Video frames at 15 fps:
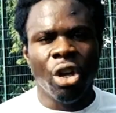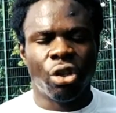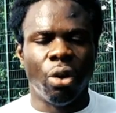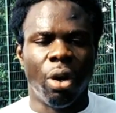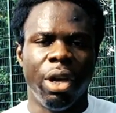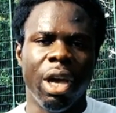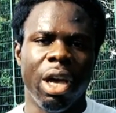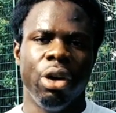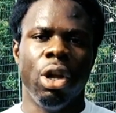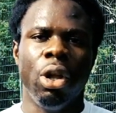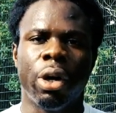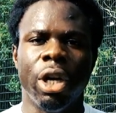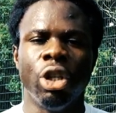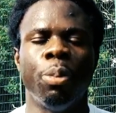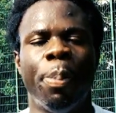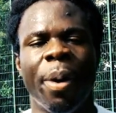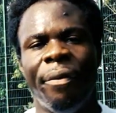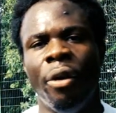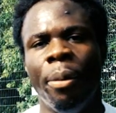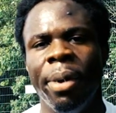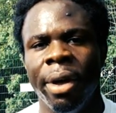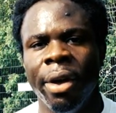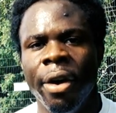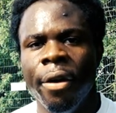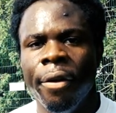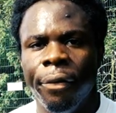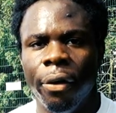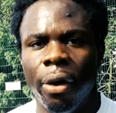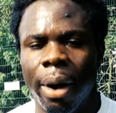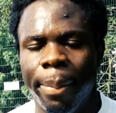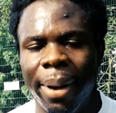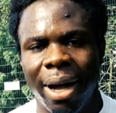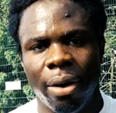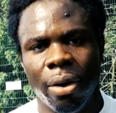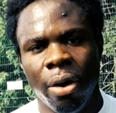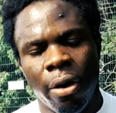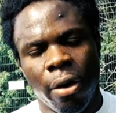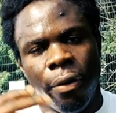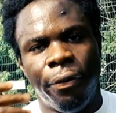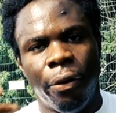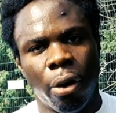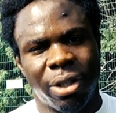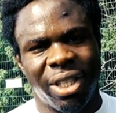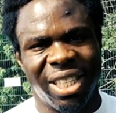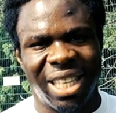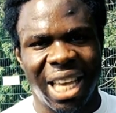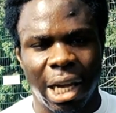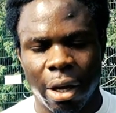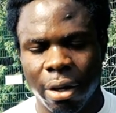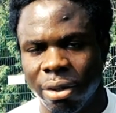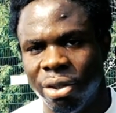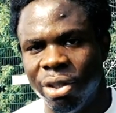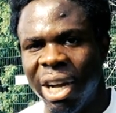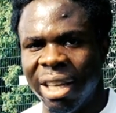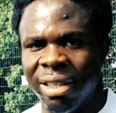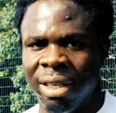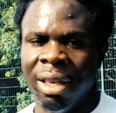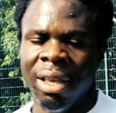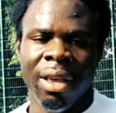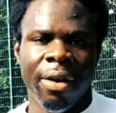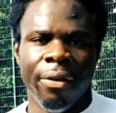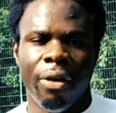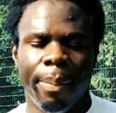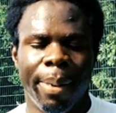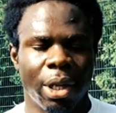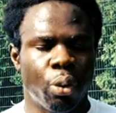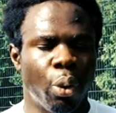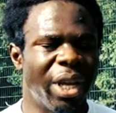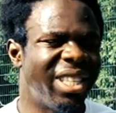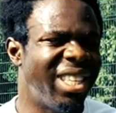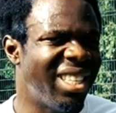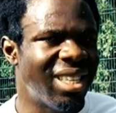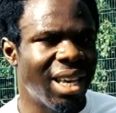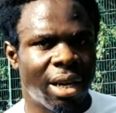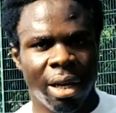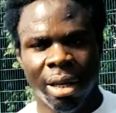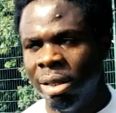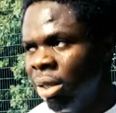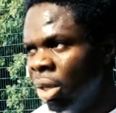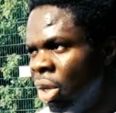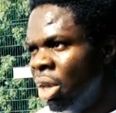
So on here, you're looking to perform it for about 40 seconds, rest for about 20 seconds.